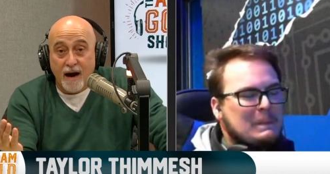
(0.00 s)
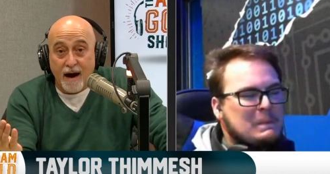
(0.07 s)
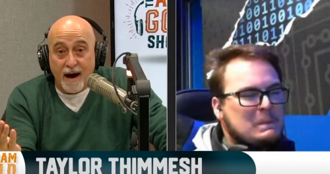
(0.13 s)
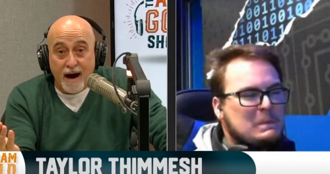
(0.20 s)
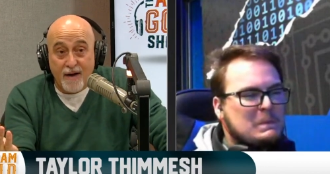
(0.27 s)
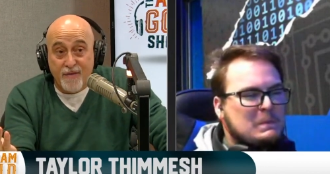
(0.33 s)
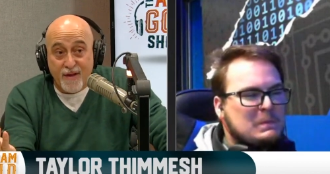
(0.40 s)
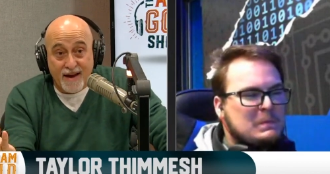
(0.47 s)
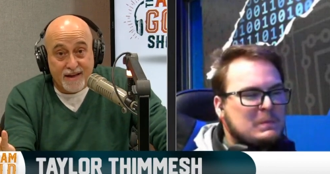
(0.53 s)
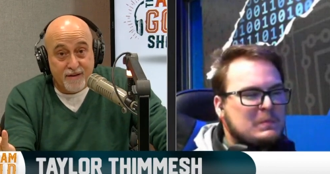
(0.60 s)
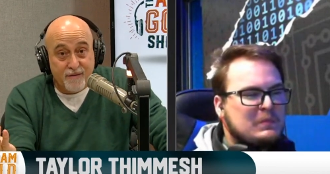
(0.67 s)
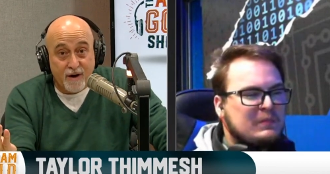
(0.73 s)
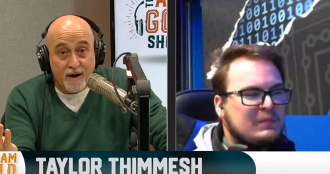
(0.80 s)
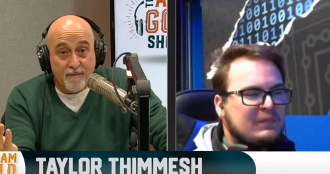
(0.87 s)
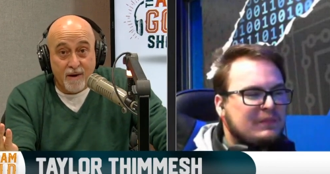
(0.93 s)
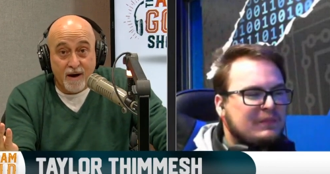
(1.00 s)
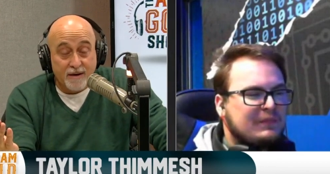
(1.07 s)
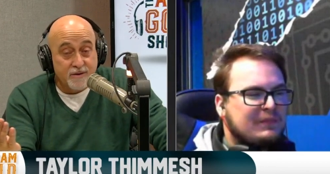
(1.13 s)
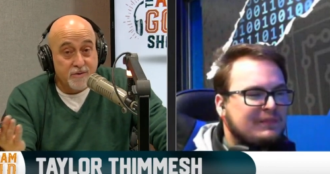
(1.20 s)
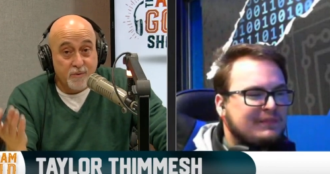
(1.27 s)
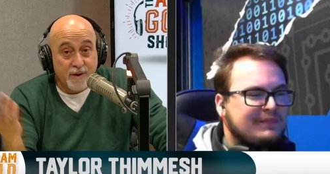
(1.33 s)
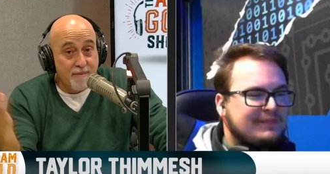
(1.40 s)
Speaker 1: I thank you very much.
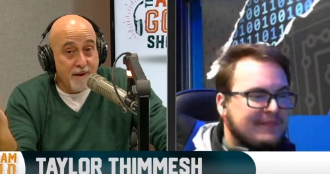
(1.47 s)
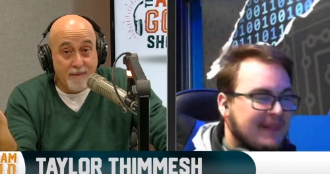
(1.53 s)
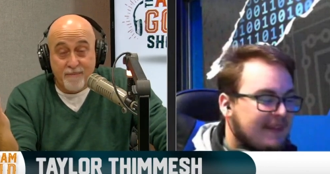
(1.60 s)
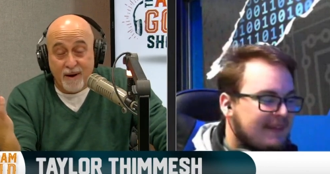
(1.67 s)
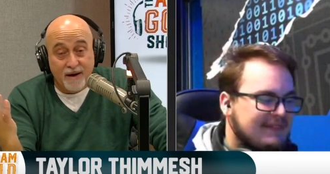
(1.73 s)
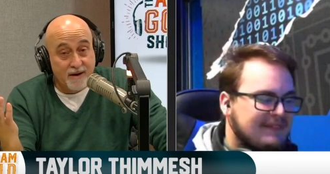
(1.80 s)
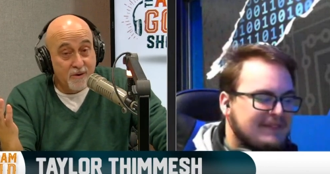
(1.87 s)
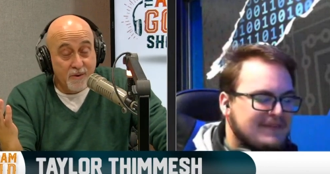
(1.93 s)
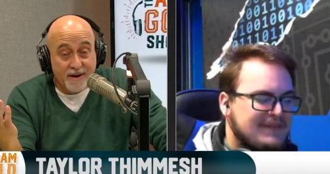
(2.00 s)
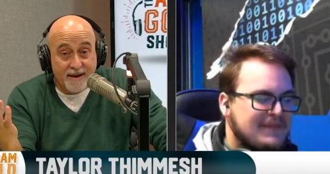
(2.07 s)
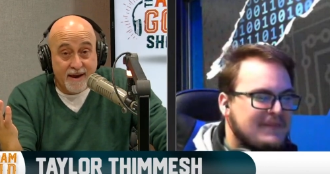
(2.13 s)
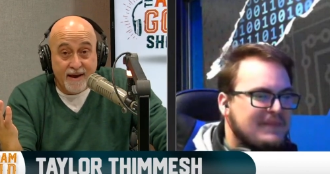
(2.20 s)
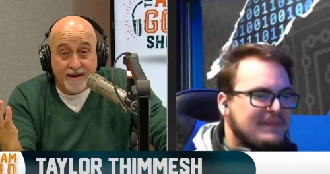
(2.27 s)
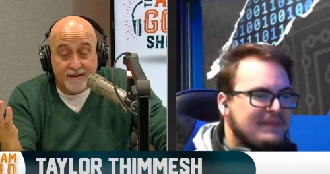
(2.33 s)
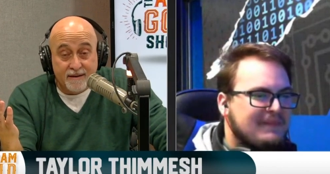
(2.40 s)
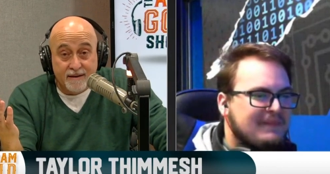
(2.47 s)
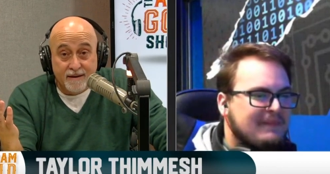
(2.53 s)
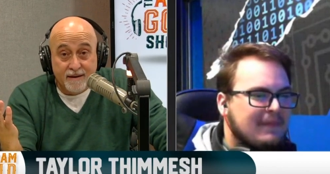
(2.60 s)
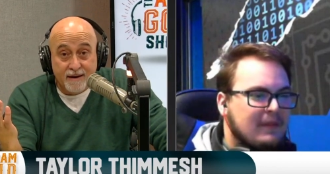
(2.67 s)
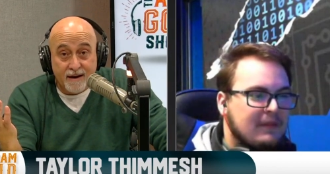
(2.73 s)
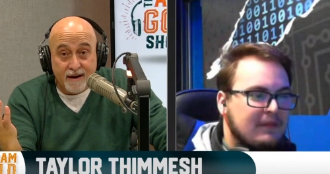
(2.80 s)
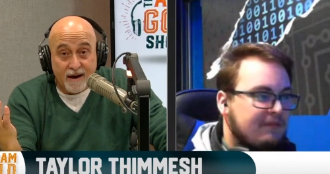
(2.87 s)
We may bug you again yeah.
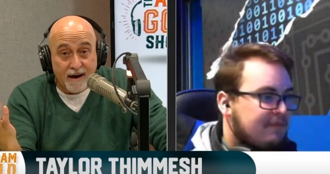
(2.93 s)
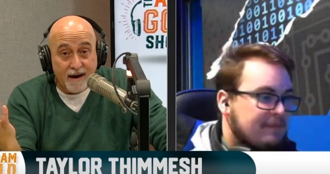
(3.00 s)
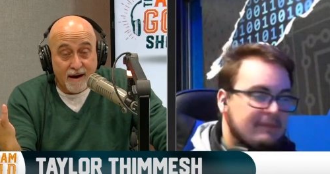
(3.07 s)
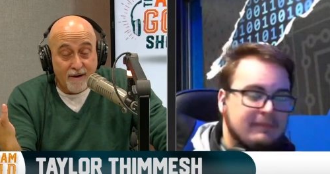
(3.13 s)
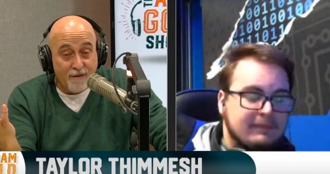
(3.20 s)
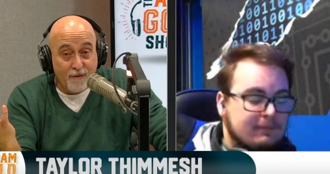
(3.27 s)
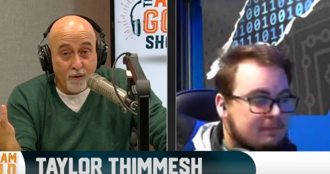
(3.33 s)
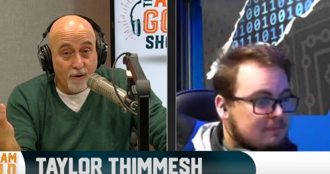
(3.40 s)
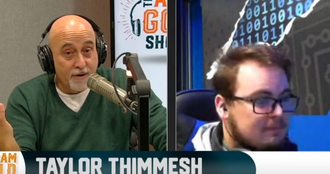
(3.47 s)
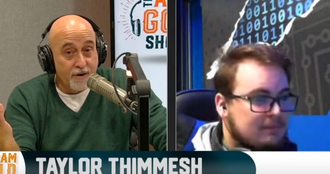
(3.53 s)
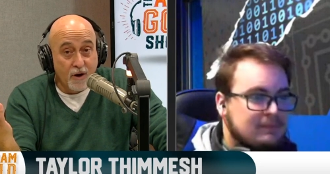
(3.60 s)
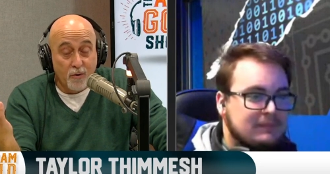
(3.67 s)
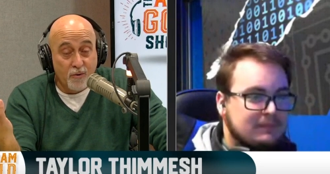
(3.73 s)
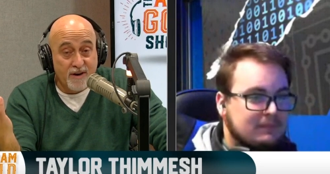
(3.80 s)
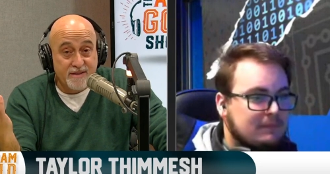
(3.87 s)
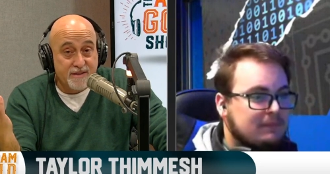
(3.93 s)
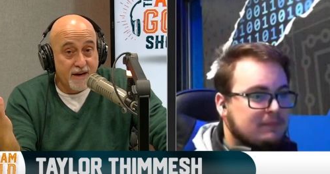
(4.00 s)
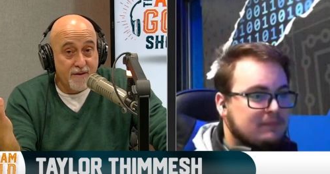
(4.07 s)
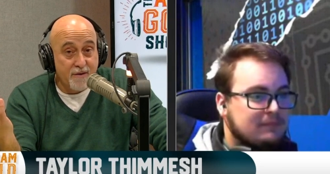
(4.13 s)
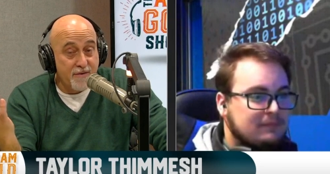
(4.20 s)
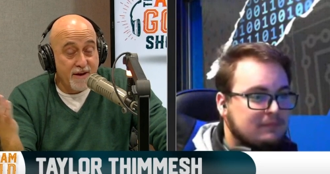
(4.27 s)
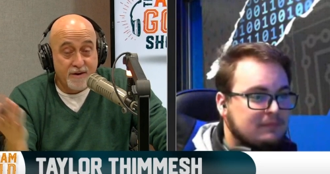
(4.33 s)
Uh, for no reason other
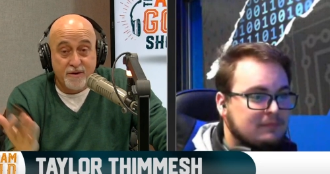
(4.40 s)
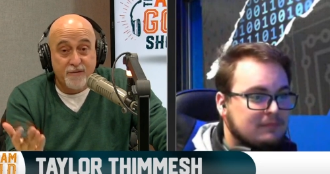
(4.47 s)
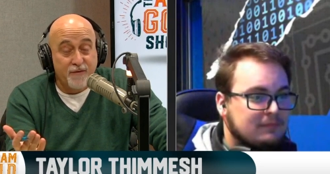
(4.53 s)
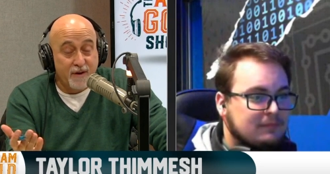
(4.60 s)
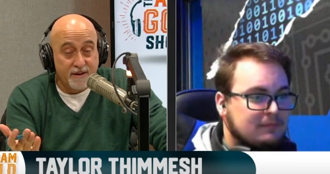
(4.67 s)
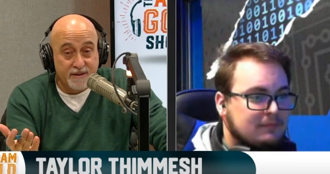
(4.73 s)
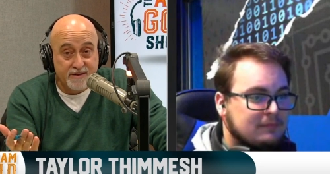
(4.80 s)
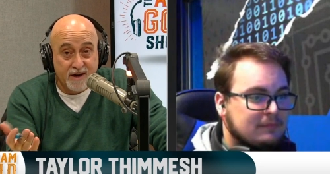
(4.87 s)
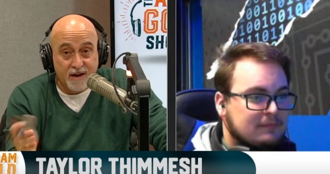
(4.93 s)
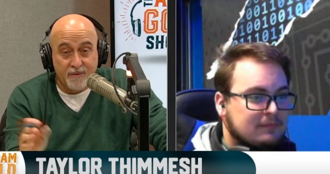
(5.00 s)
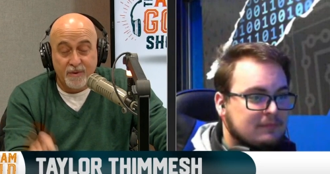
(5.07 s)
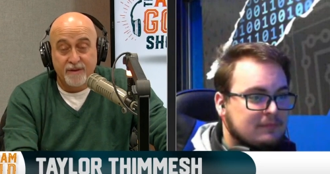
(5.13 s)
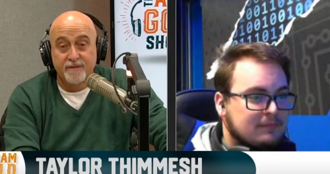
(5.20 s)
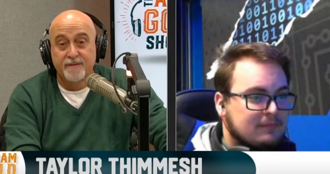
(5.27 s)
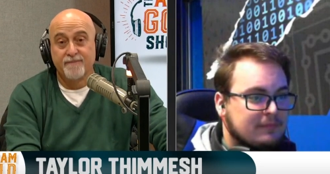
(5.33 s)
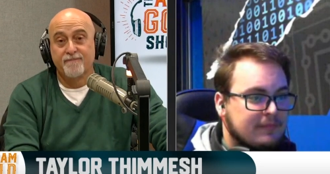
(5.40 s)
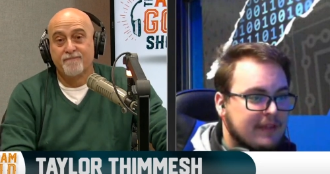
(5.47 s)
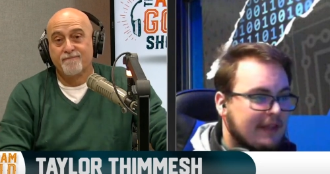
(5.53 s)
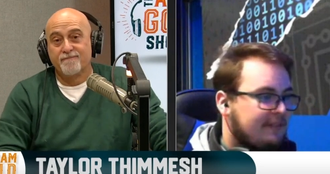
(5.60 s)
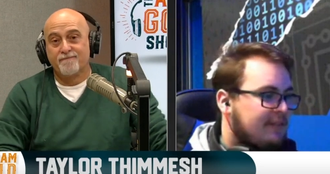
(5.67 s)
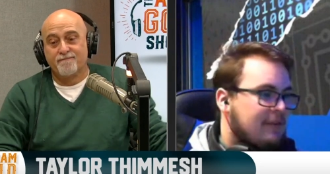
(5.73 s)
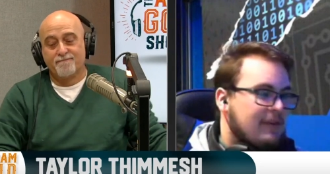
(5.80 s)
than you're fun to talk with
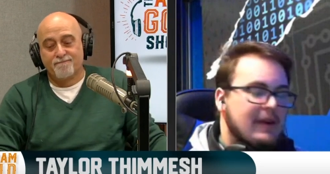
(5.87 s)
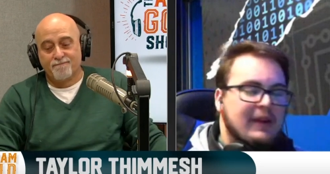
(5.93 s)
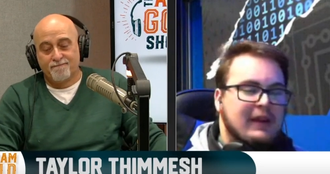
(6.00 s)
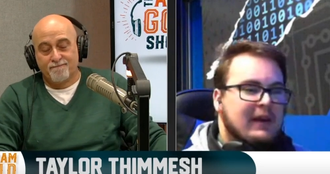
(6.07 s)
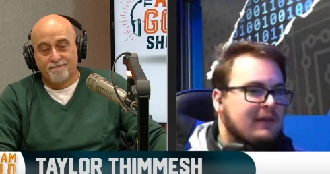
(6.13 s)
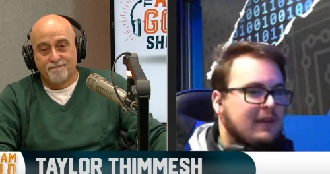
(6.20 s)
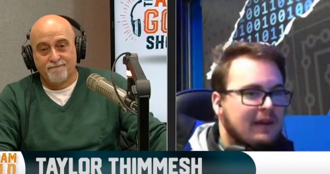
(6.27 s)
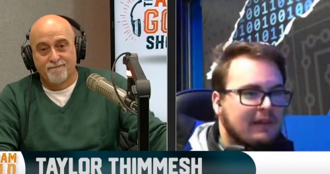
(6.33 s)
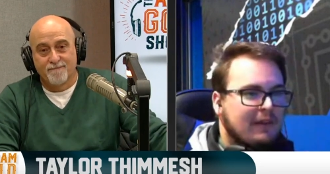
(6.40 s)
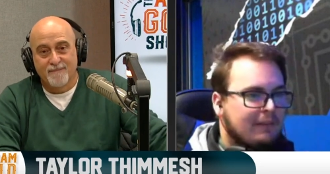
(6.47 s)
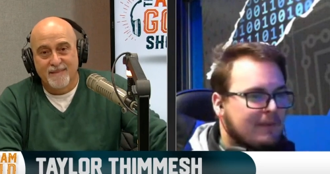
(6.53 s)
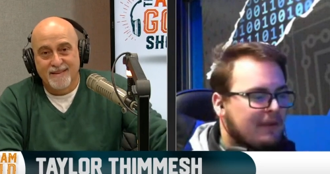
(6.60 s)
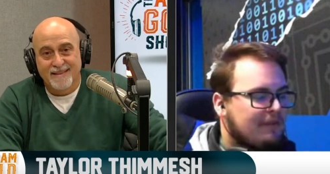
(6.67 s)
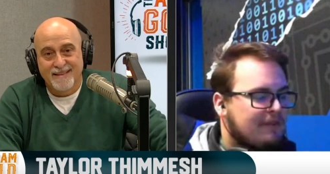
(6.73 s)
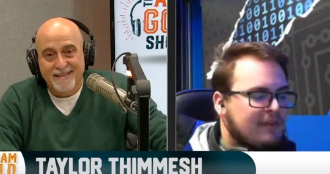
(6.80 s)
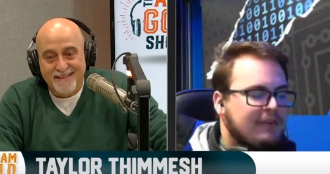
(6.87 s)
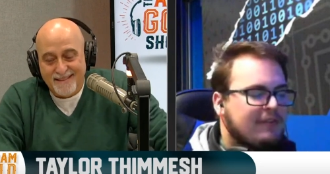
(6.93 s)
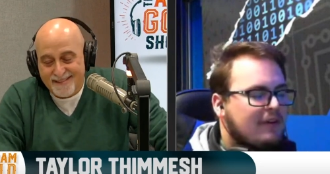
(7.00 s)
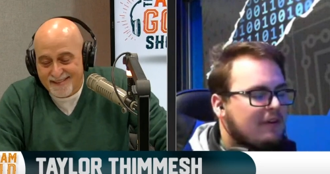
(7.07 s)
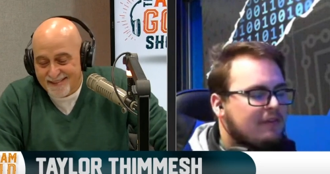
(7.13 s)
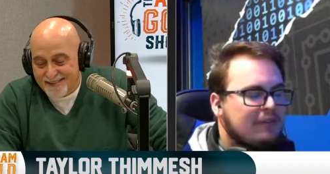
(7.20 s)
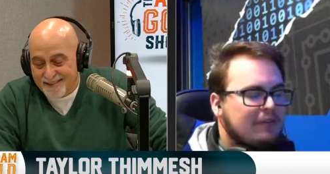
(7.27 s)
Speaker 2: that's great. I, I love
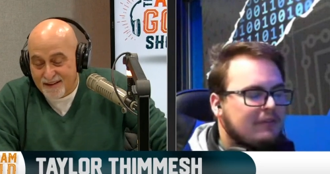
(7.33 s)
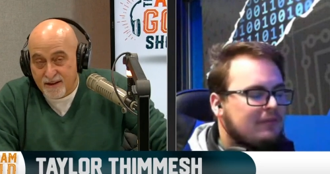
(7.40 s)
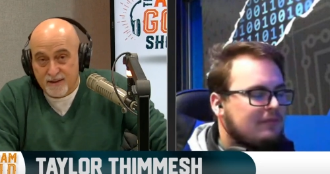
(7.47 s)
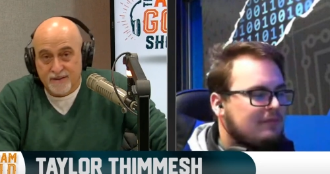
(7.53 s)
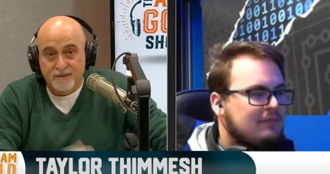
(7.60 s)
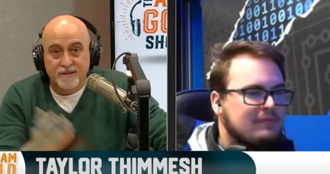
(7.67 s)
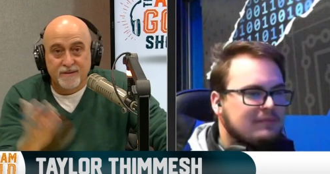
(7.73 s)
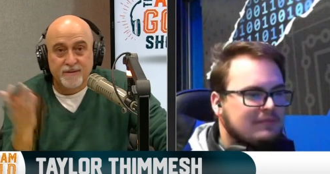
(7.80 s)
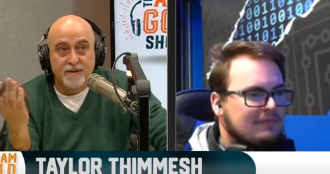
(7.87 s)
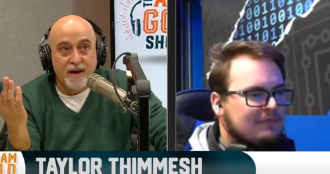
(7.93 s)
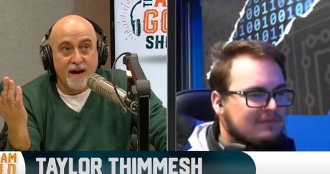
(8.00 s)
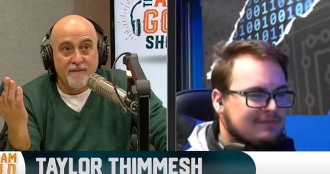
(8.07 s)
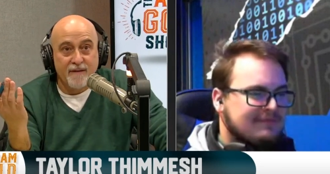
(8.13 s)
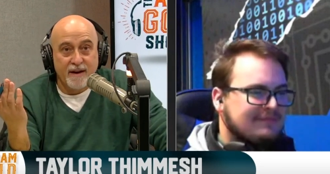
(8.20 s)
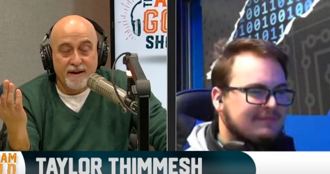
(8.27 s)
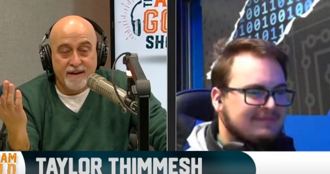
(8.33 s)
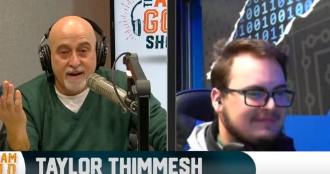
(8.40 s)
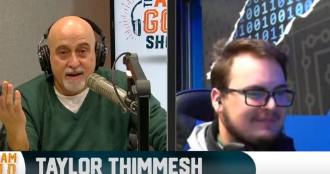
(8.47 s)
being fun to talk to. Do you
Speaker 1: have a, uh,